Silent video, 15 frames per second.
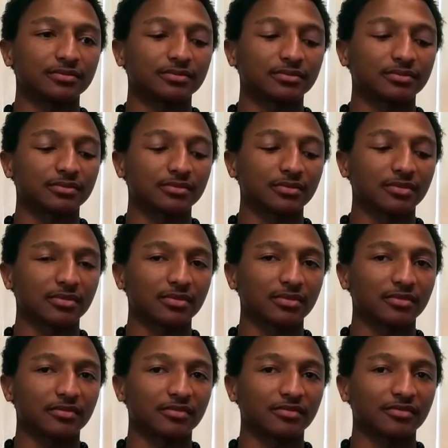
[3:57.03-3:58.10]

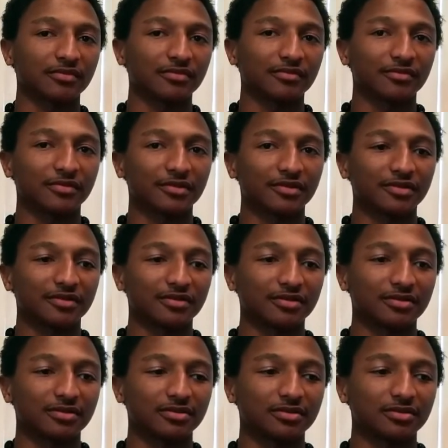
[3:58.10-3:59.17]
Nobody speaks.